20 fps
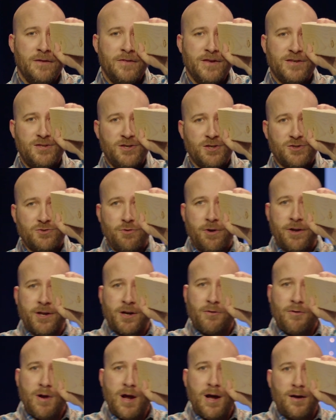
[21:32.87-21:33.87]
They see us running
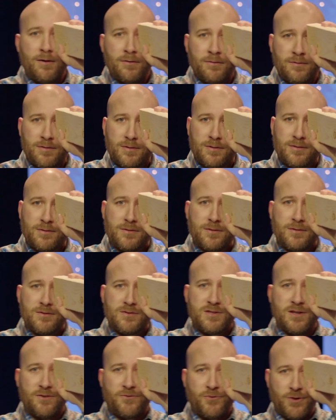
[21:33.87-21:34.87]
around,
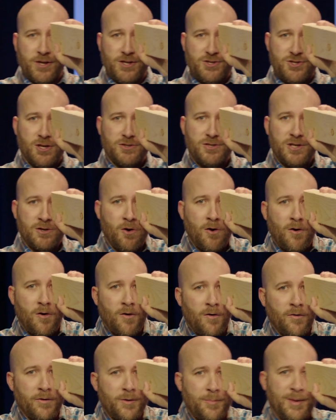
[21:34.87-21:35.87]
sinfully judging
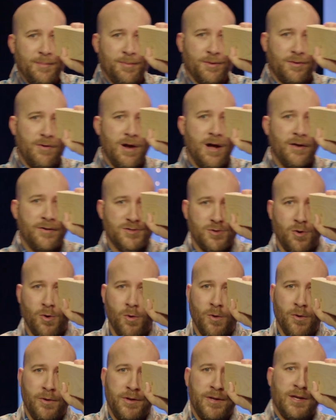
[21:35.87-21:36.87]
all the people around us,
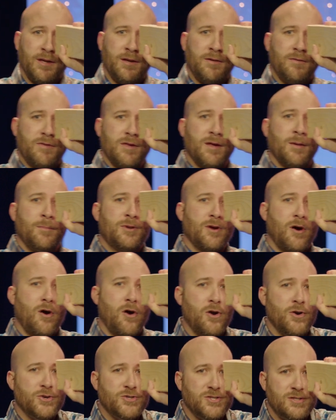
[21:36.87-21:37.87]
holding them to
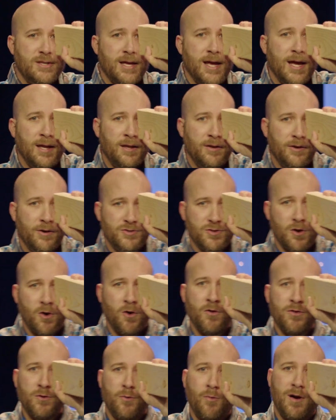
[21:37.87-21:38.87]
our standards,
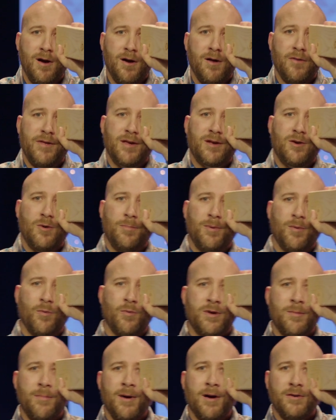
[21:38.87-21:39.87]
all the while they go, but
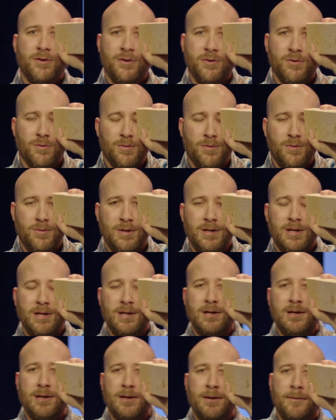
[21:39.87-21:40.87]
what about you?
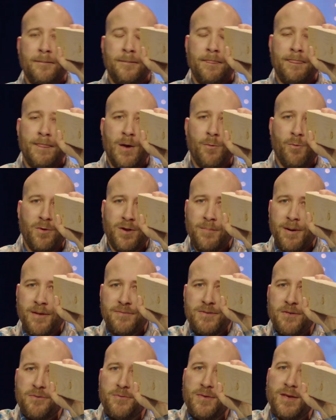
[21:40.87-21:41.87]
And what
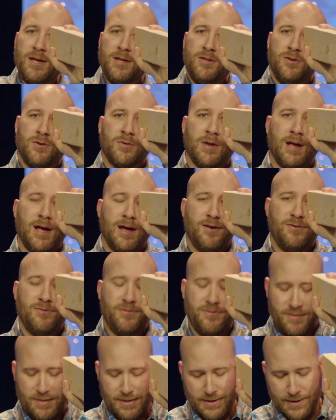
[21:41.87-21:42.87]
about that thing in your life?